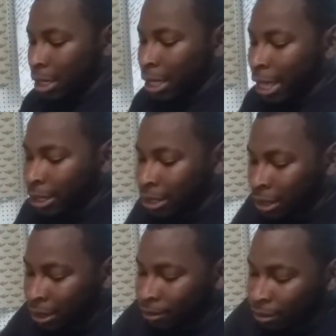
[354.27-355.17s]
yeah,
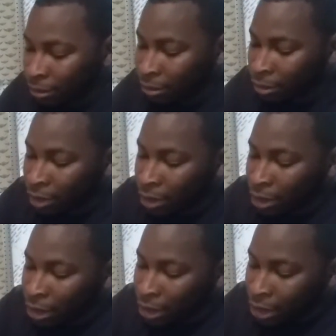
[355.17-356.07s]
to
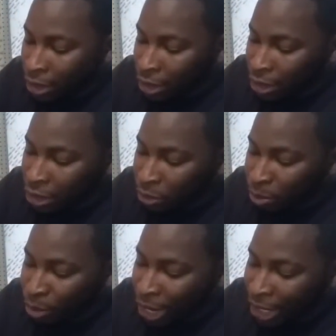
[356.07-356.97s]

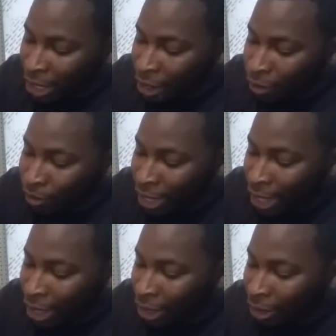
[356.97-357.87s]
spread it on
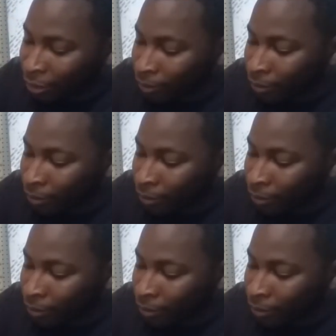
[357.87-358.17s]
there.